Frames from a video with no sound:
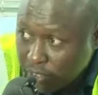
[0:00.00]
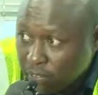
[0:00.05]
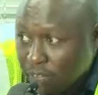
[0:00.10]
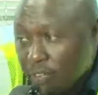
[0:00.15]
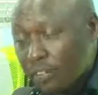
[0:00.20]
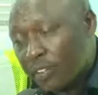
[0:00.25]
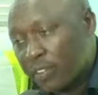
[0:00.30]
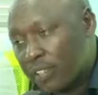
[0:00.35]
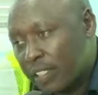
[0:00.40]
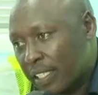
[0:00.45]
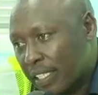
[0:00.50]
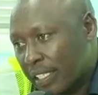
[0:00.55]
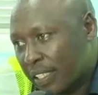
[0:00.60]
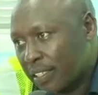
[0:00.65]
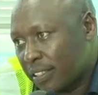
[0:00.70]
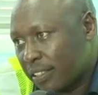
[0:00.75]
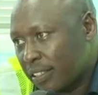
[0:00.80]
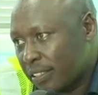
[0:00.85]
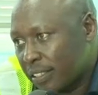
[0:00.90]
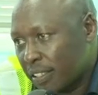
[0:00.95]
Of course, there
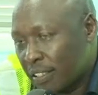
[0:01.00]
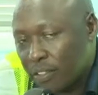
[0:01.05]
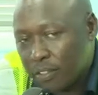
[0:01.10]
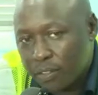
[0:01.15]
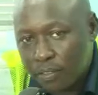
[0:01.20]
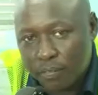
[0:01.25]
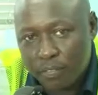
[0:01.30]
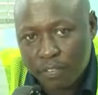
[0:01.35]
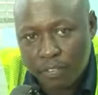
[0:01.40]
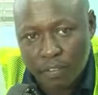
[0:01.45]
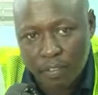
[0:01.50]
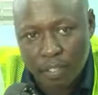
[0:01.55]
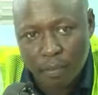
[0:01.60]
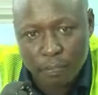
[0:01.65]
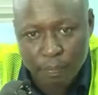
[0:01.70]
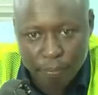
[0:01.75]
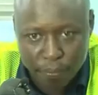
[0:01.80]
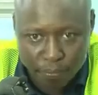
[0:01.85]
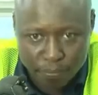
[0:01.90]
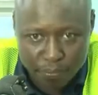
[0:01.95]
is still room for
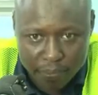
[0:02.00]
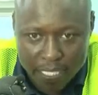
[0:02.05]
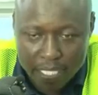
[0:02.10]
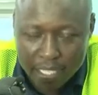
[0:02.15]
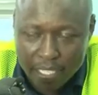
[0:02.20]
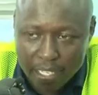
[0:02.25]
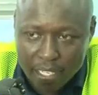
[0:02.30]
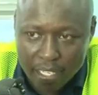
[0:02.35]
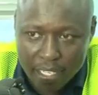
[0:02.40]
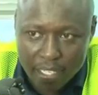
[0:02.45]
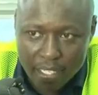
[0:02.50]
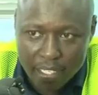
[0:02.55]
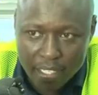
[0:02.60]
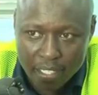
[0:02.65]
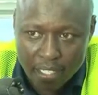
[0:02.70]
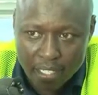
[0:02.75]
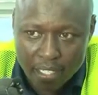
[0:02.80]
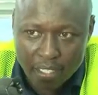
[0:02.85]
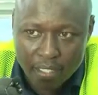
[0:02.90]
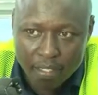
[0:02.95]
improvement,
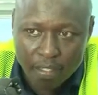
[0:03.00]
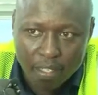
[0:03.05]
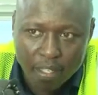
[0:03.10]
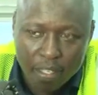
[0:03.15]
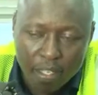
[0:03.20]
and